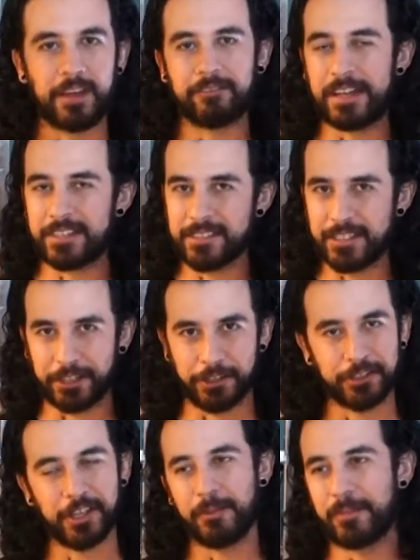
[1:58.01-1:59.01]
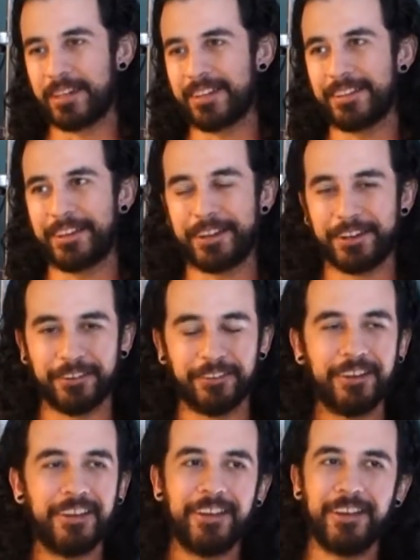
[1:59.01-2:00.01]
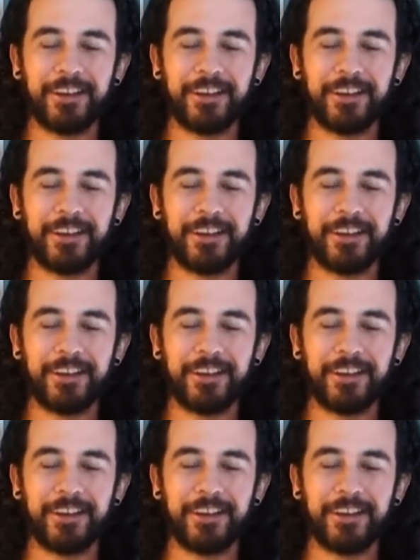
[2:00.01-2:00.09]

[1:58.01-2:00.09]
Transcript: I've got stickers coming, you know.